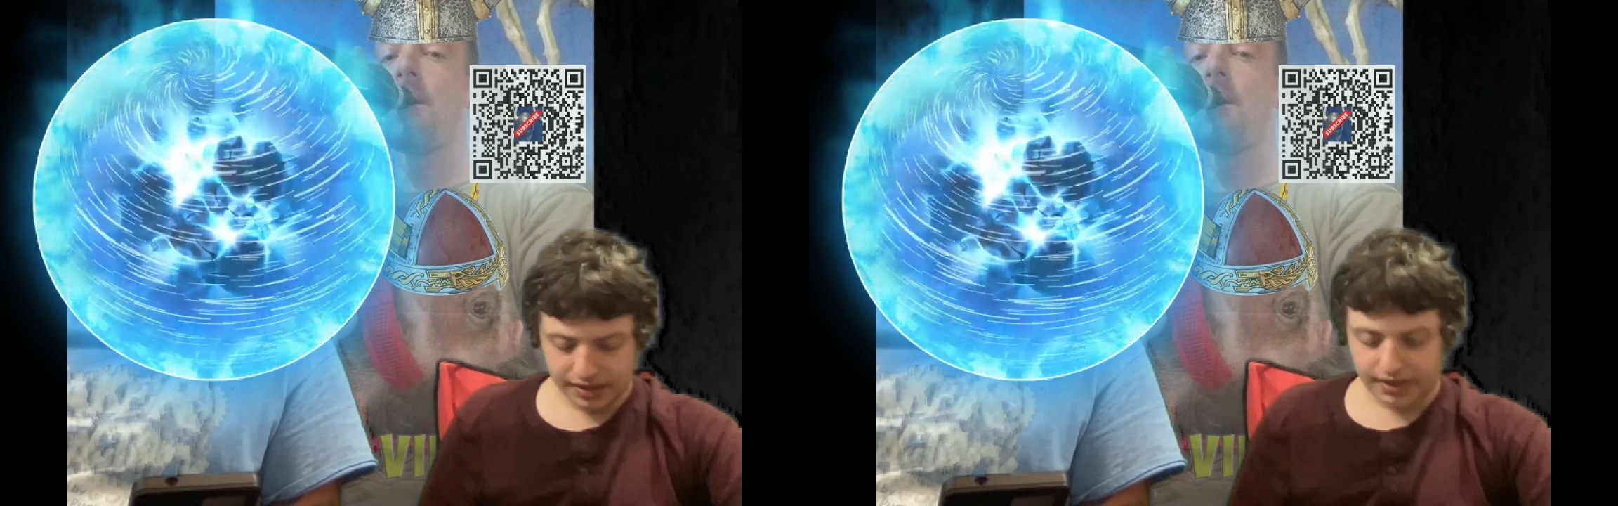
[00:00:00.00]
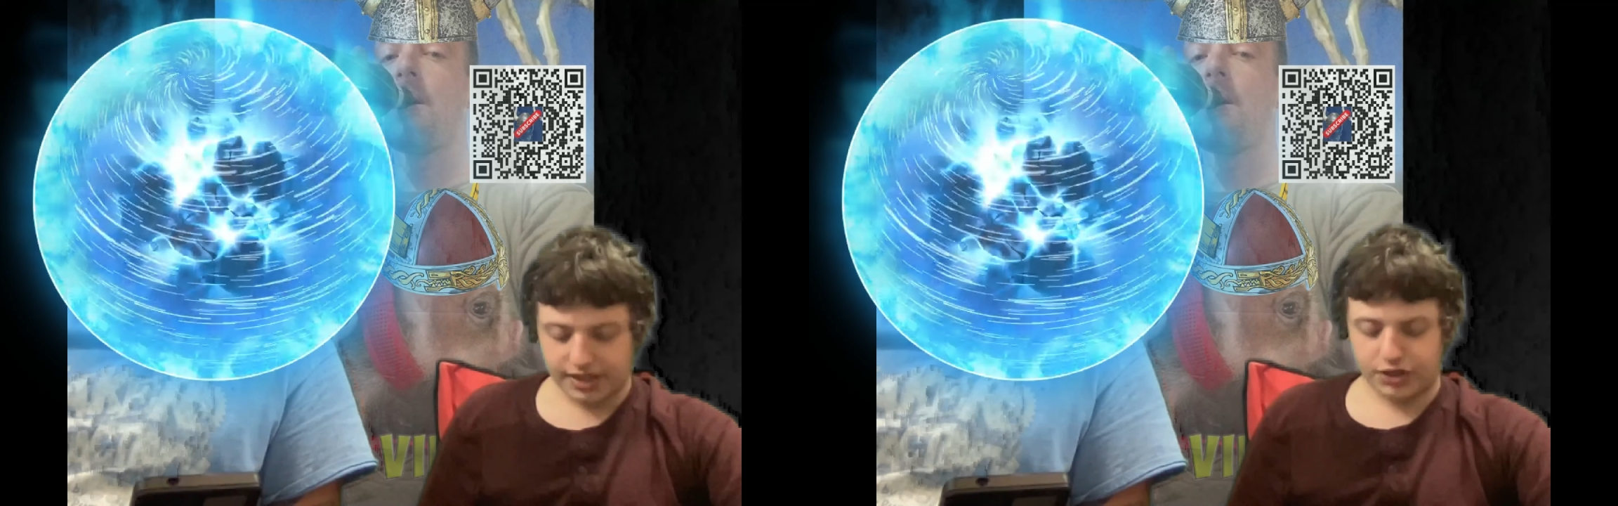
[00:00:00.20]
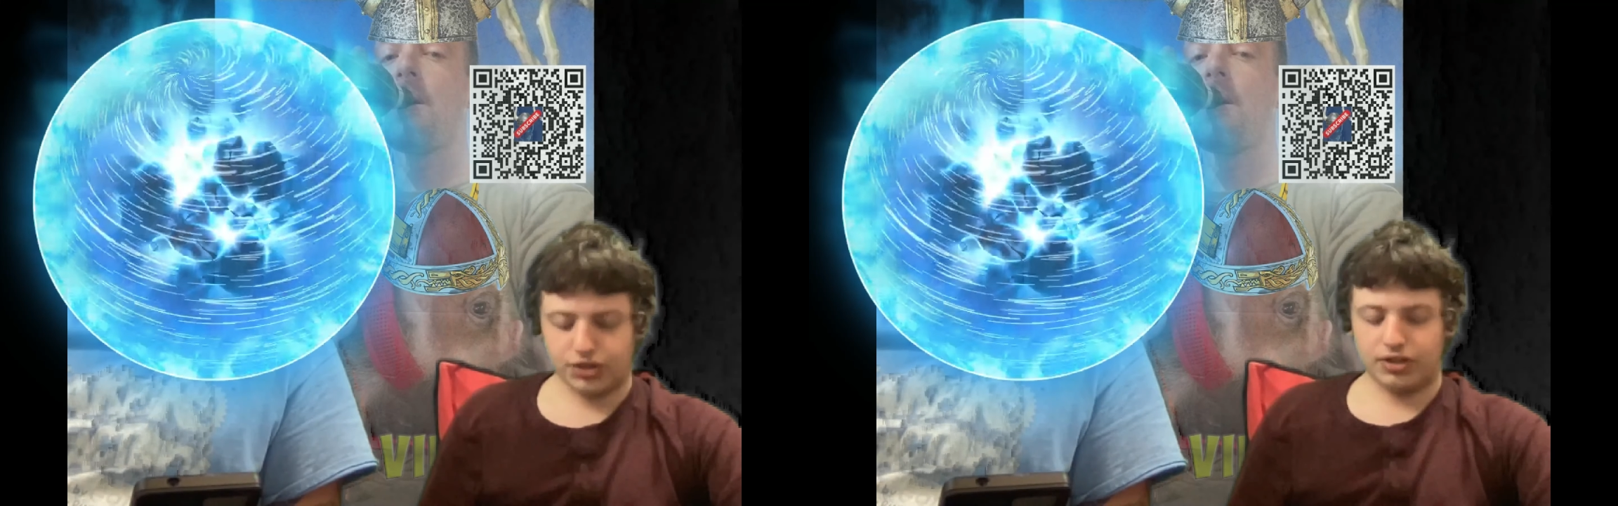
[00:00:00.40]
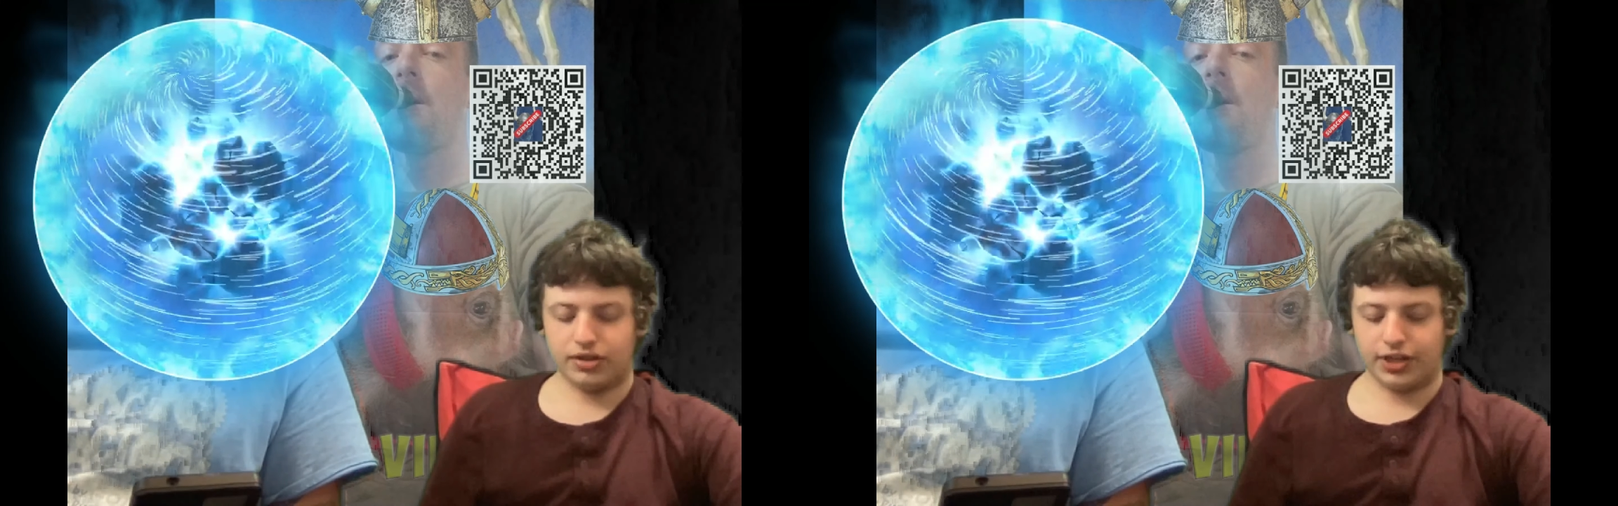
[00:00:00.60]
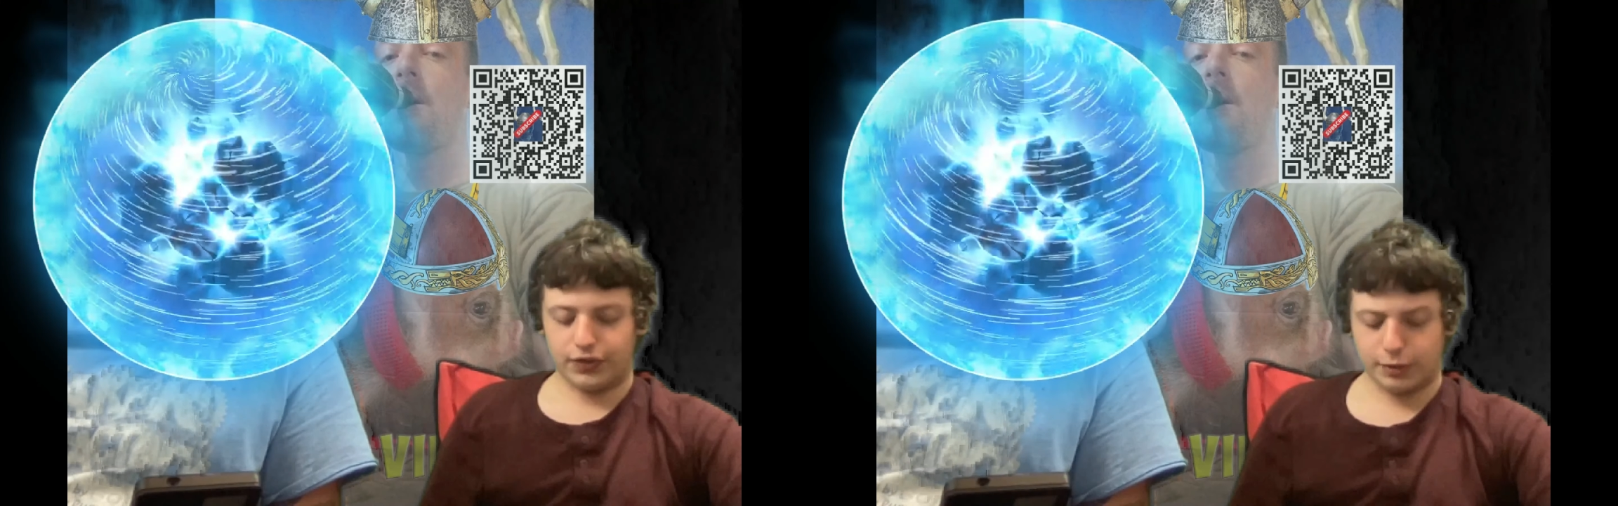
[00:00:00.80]
Digital
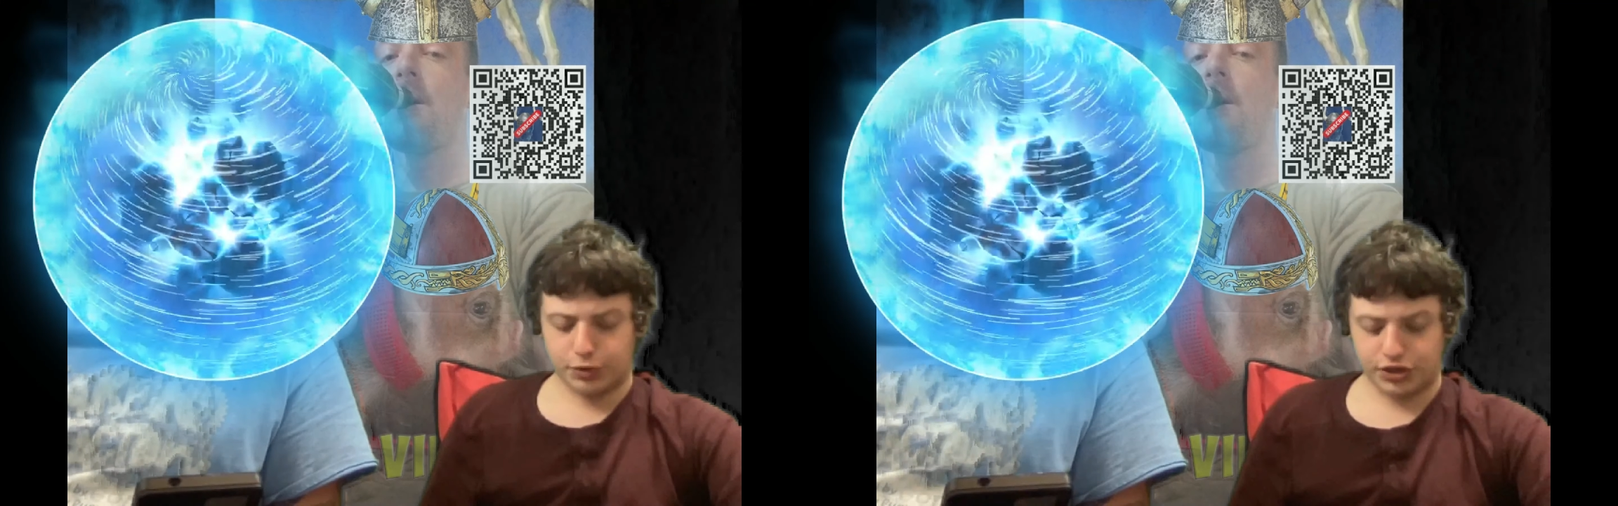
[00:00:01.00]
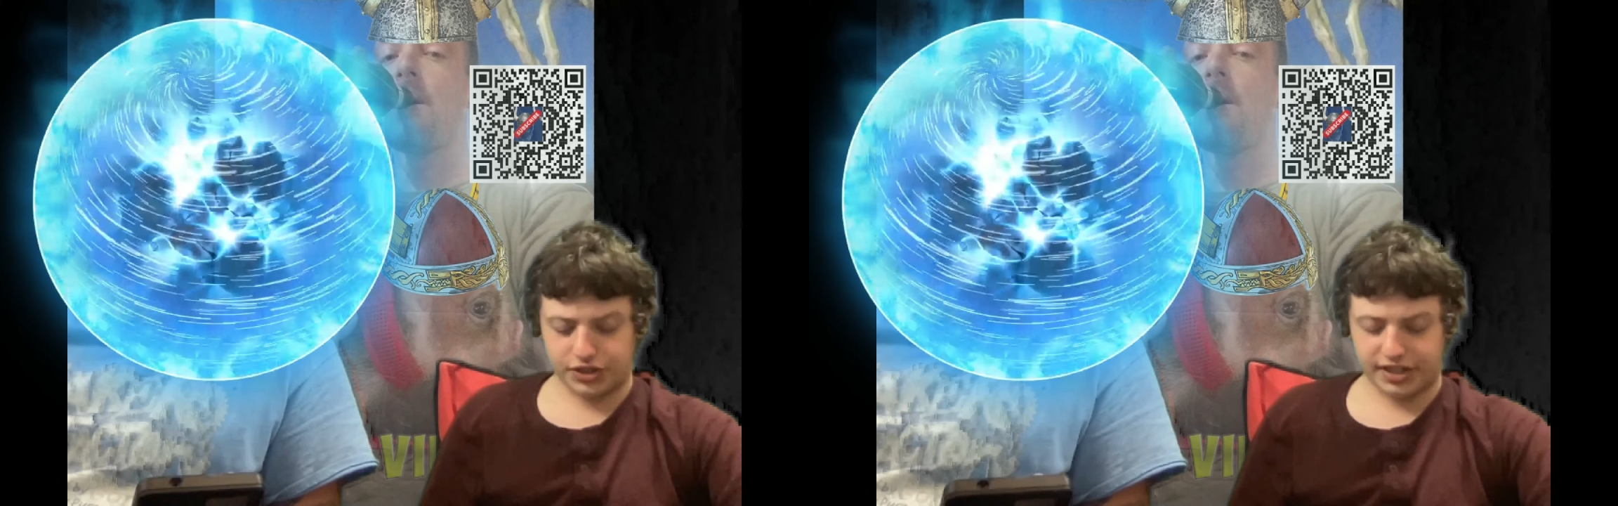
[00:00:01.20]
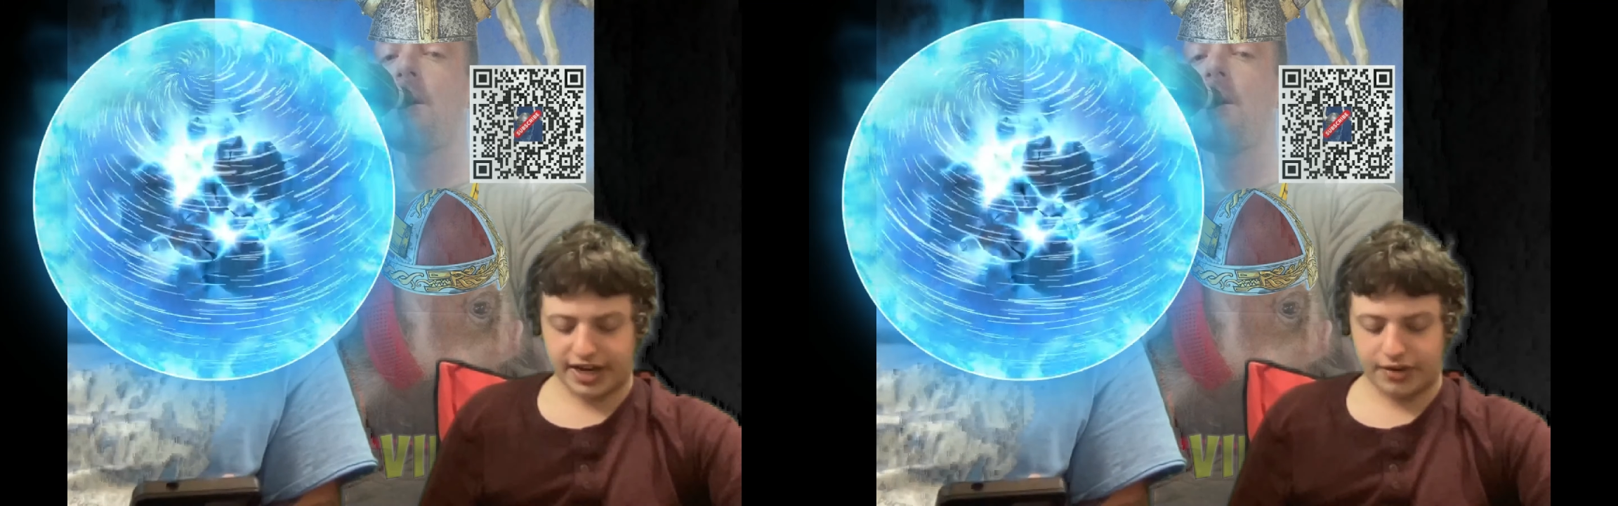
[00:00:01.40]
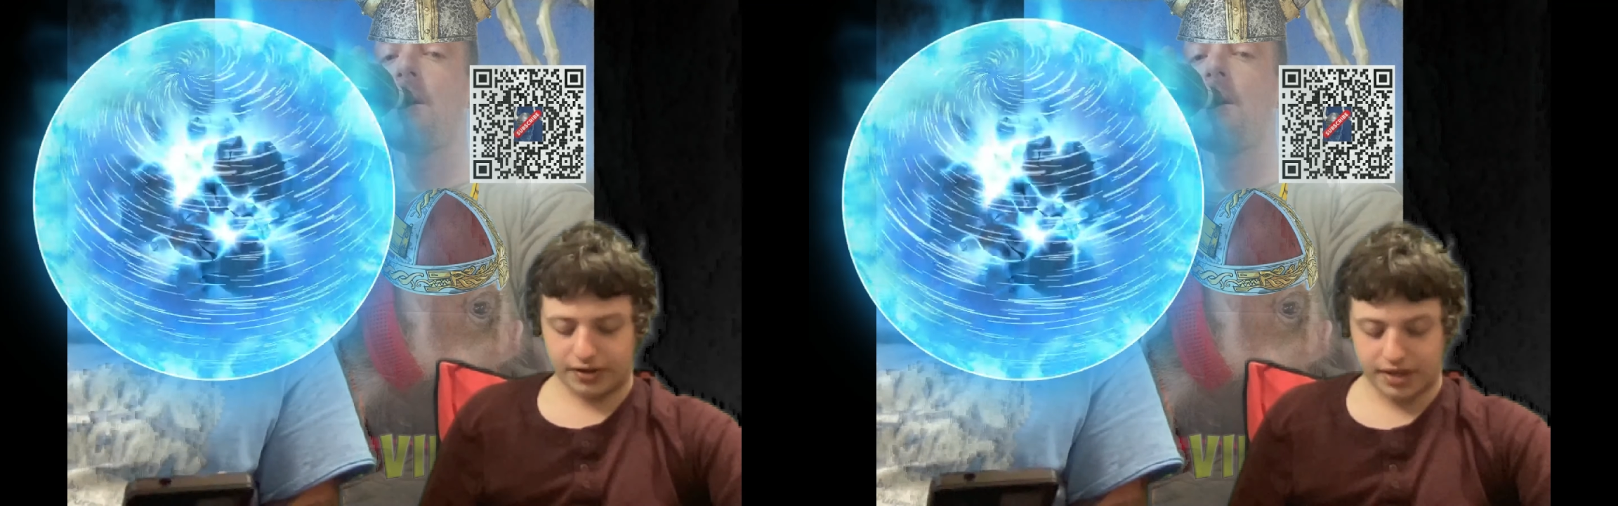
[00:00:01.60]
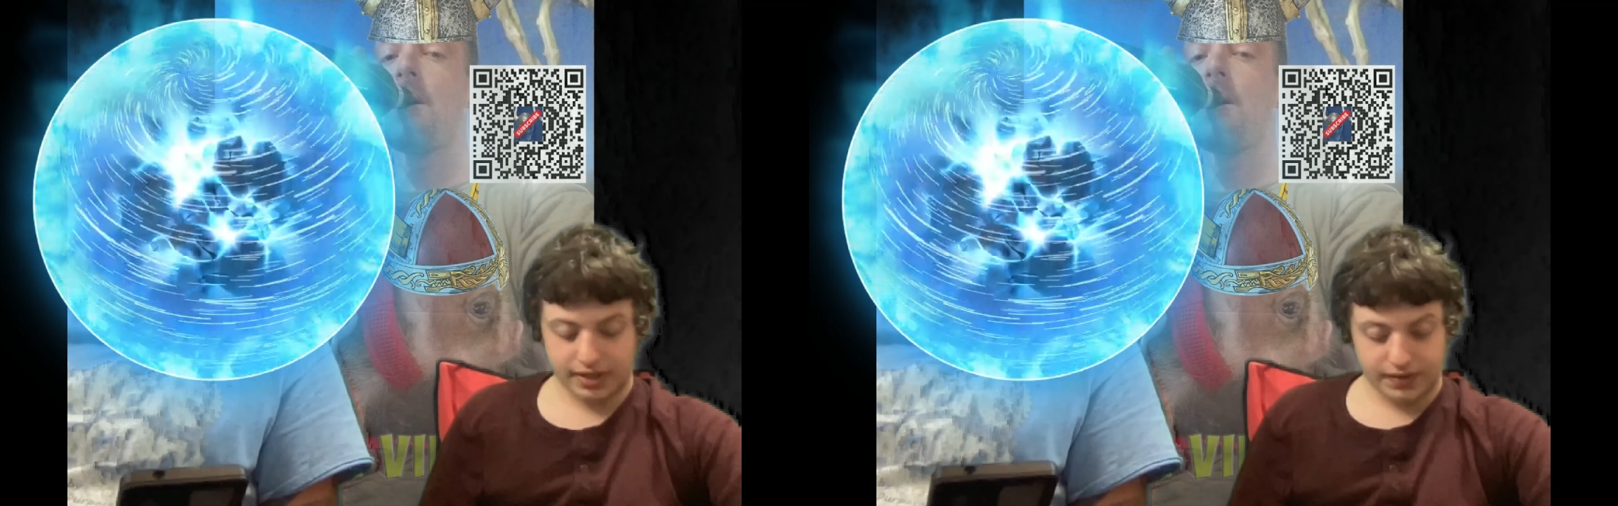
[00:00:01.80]
encryption standard.